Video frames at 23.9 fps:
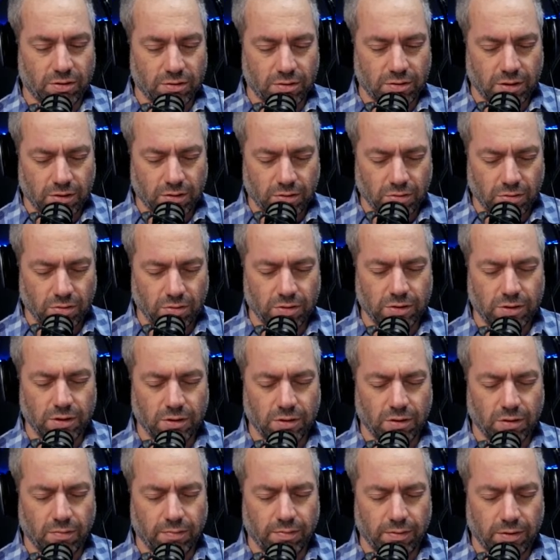The tools and
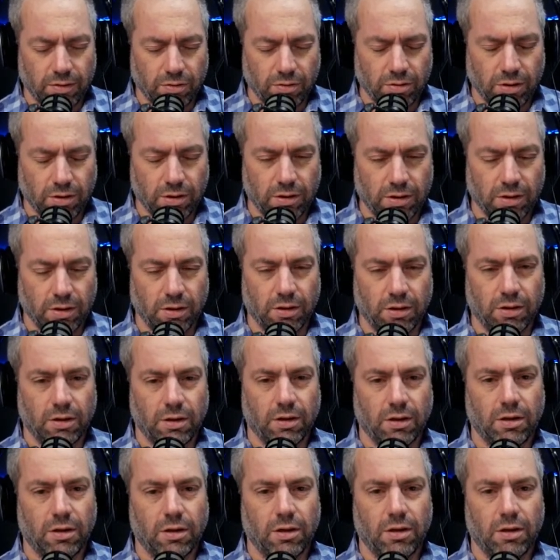the opportunity
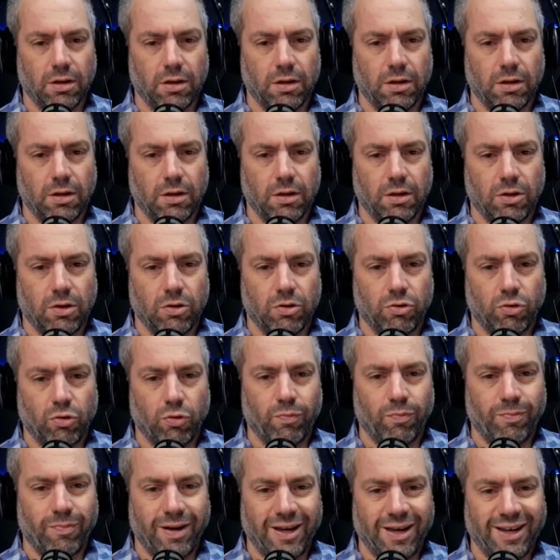to
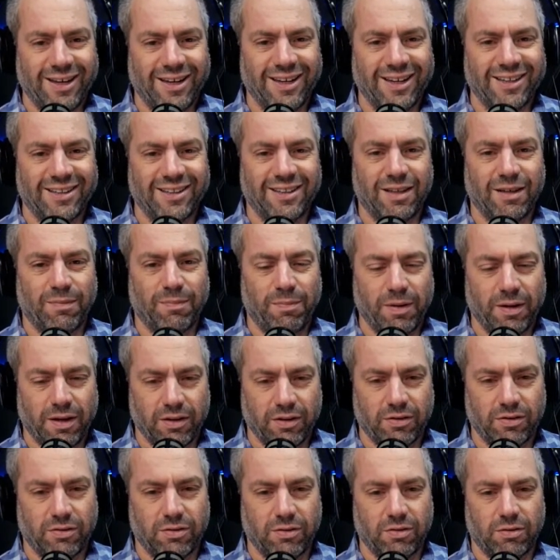make it the
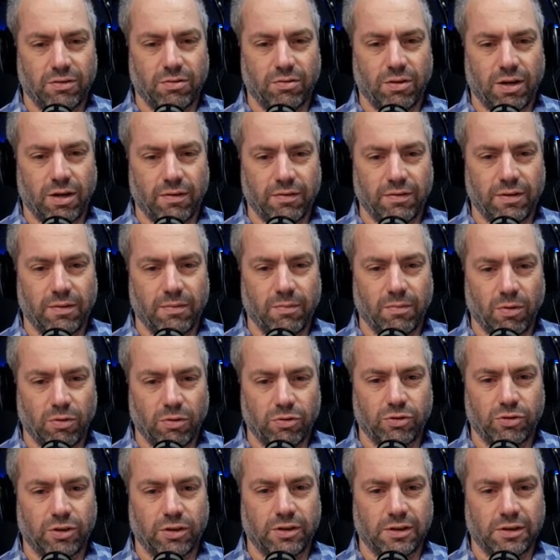best, to have the
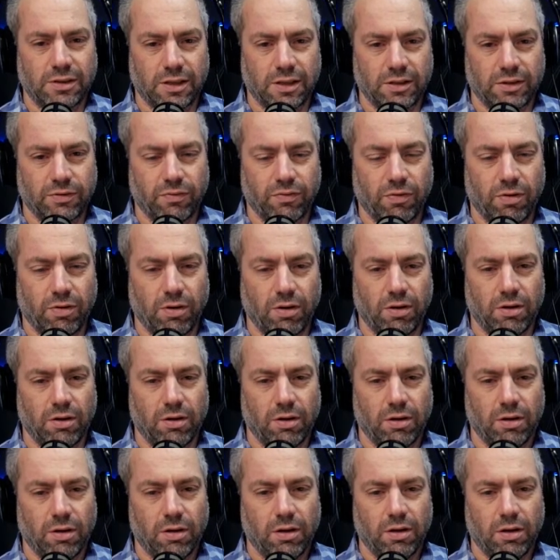most successful
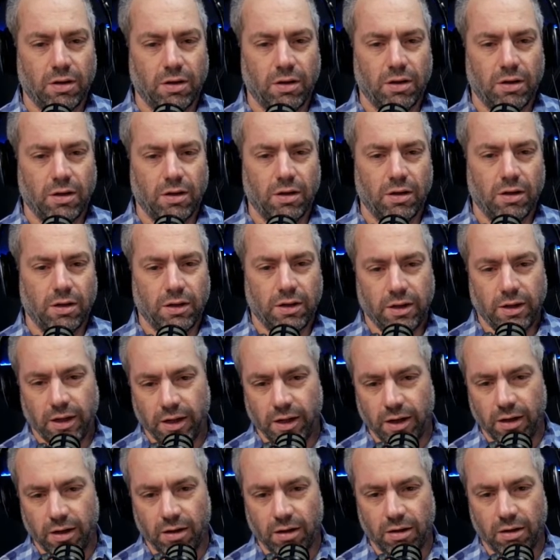
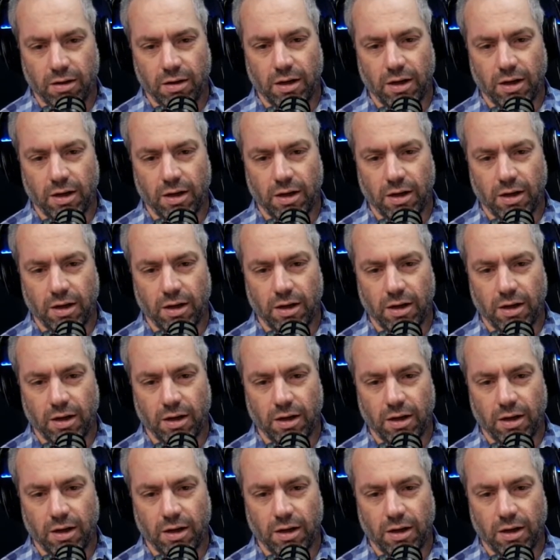year.